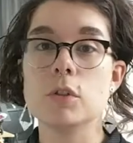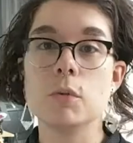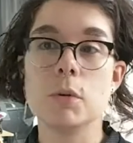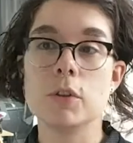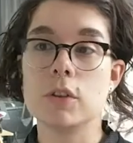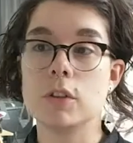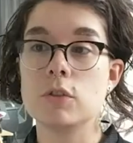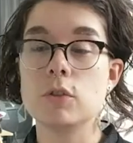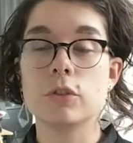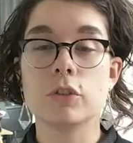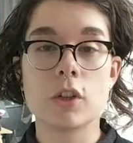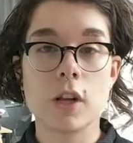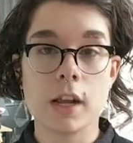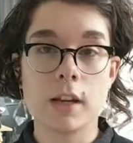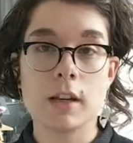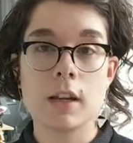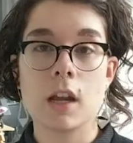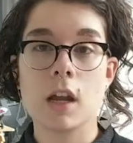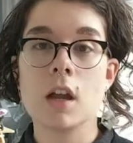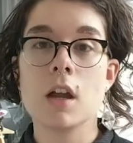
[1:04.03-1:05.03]
you with
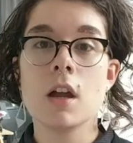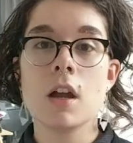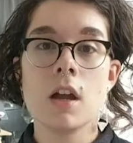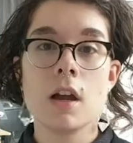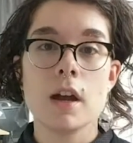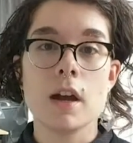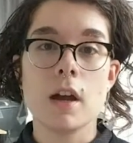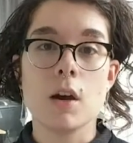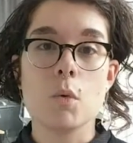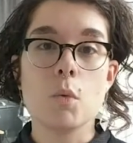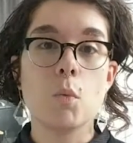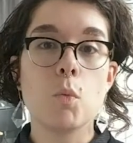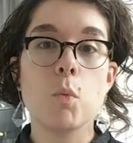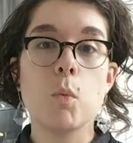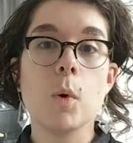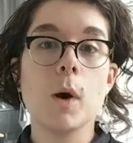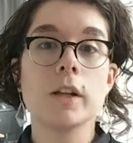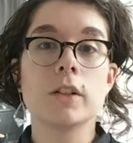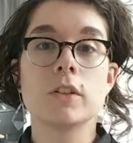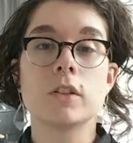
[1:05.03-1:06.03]
understanding
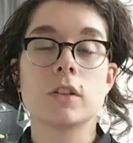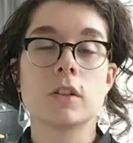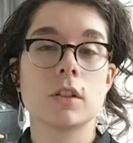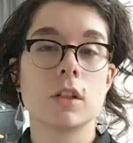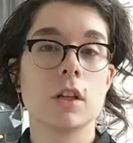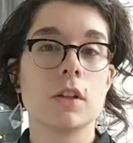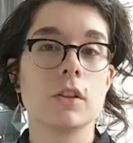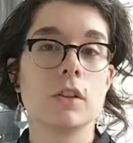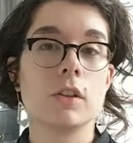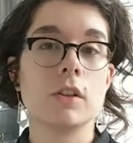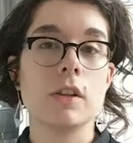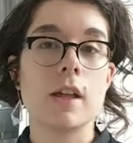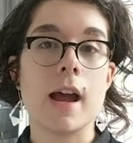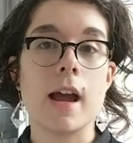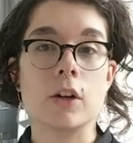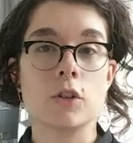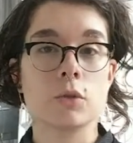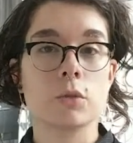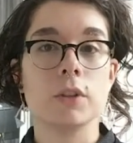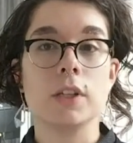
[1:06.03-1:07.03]
what
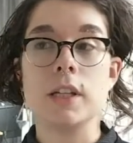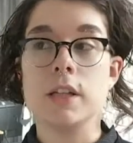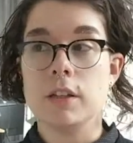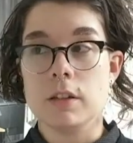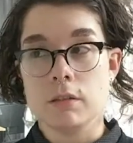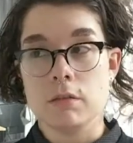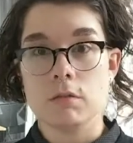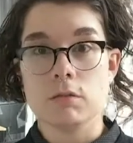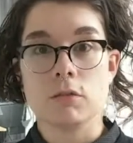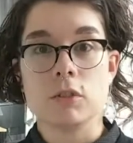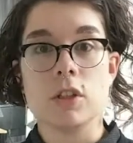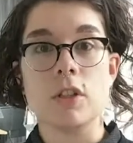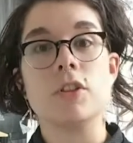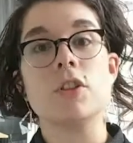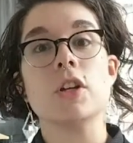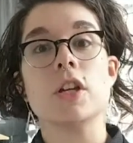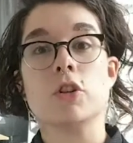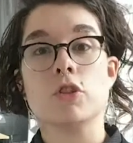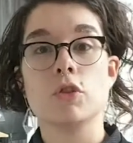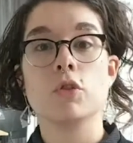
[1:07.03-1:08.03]
actually
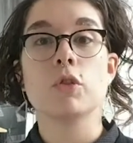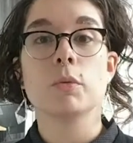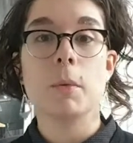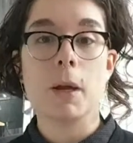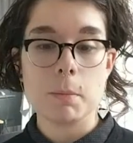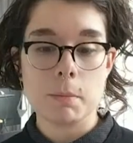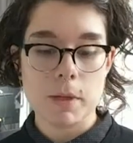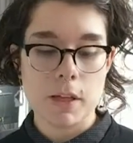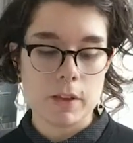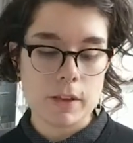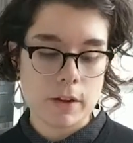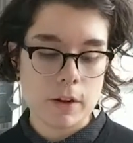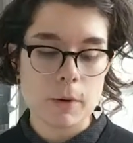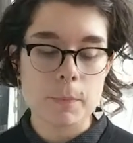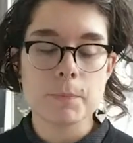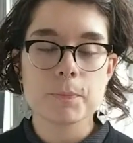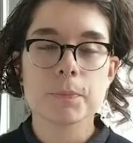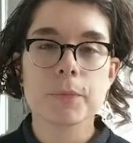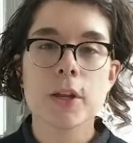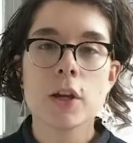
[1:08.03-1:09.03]
the issues might be there.
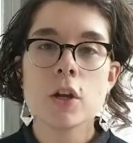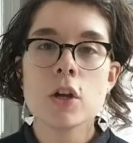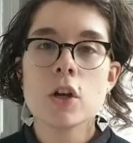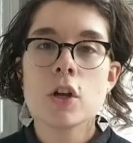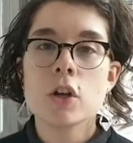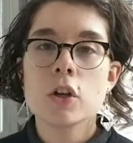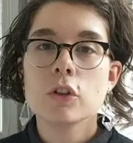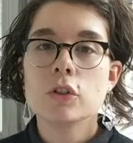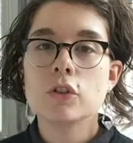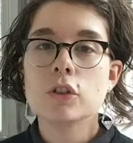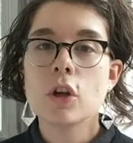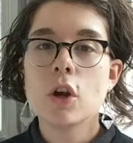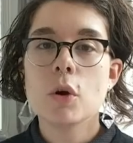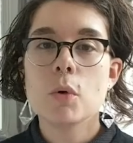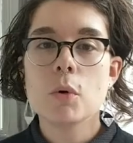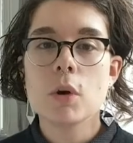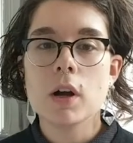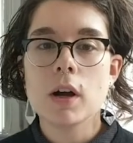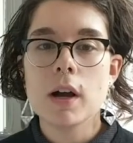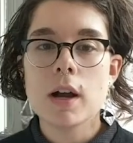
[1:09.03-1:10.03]

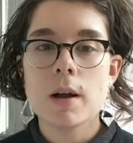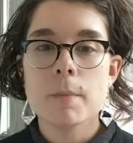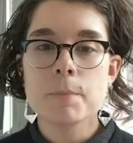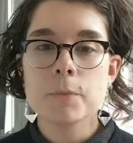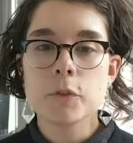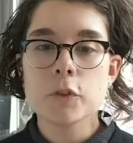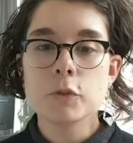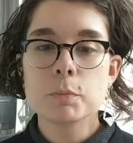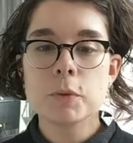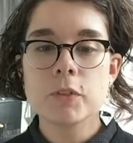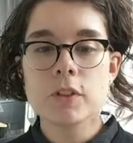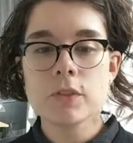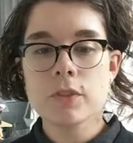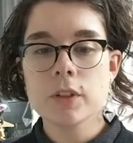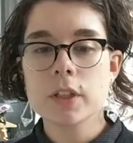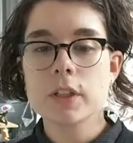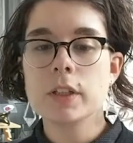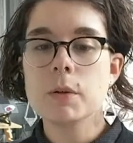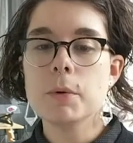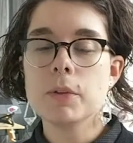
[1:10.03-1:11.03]
So
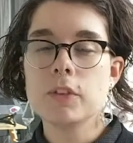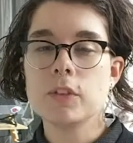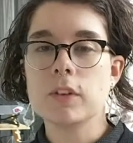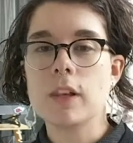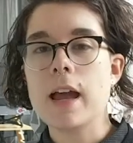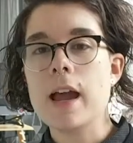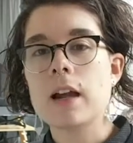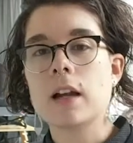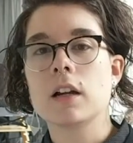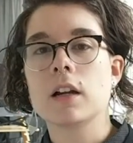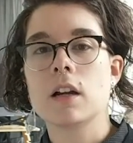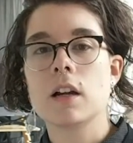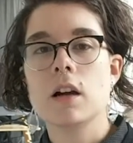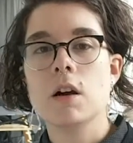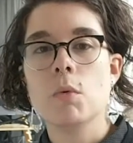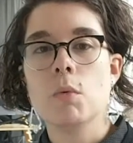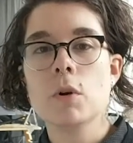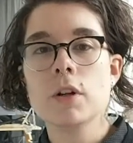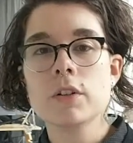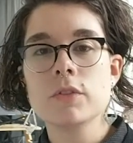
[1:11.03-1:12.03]
specifically with Slack,
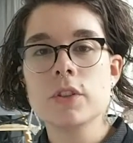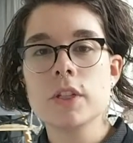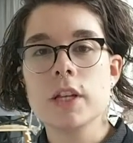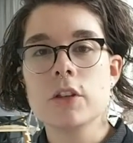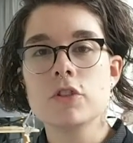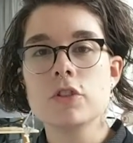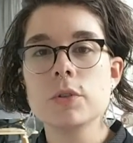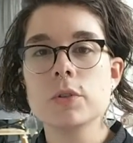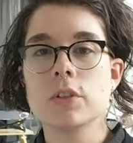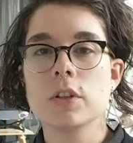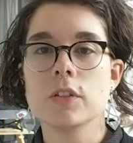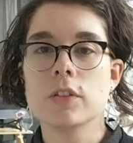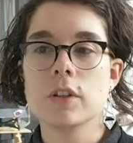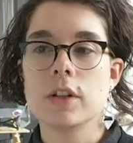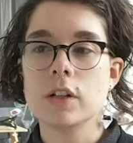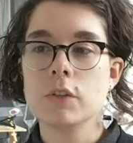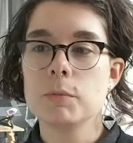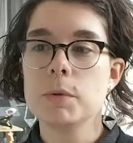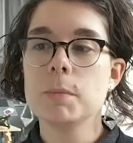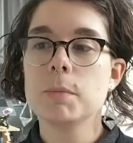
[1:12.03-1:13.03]
one of the issues is
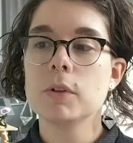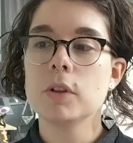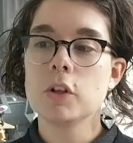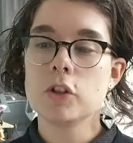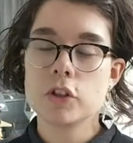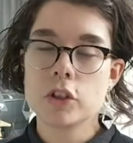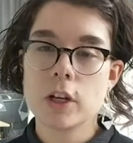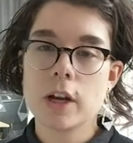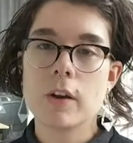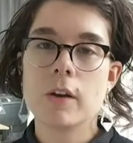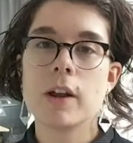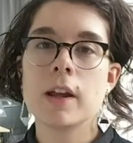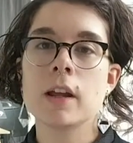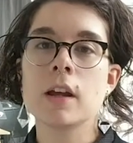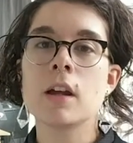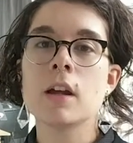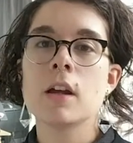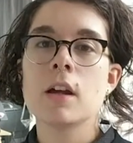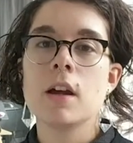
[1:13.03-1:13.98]
that if people are sharing